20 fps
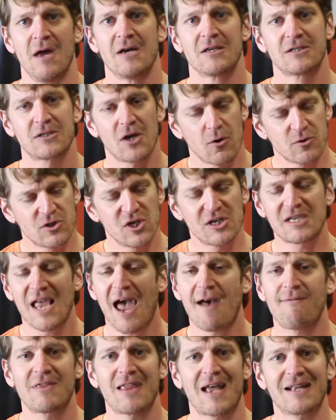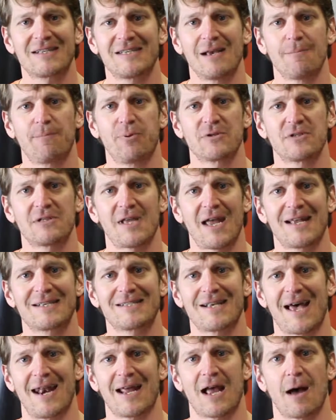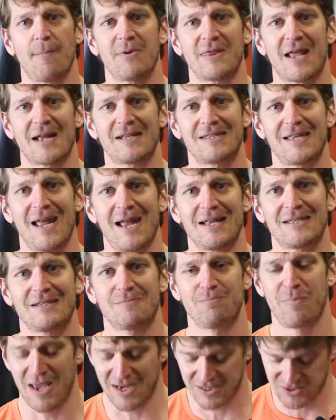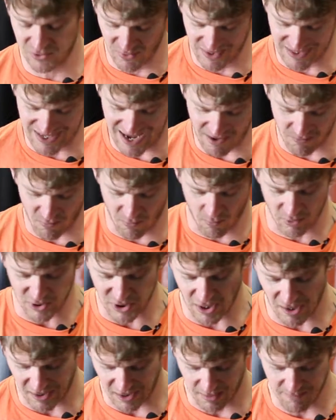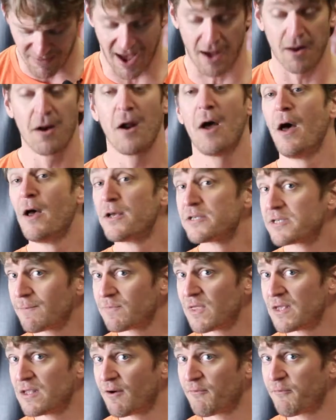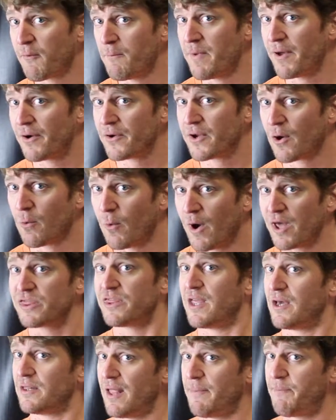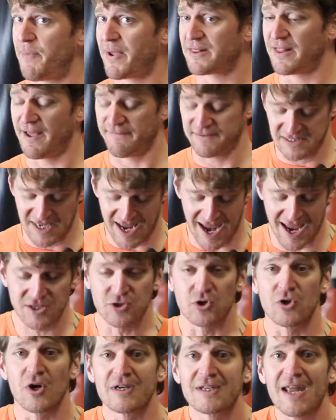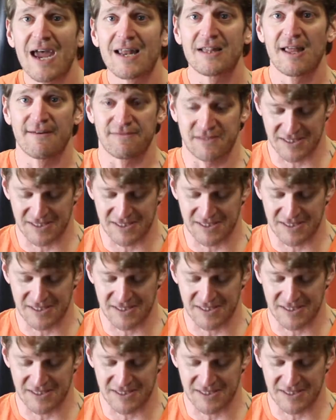So just having that simple stance, lining up in that stance is big. So again, when we're talking about something you're familiar with, the Olympic lift stance or your deadlift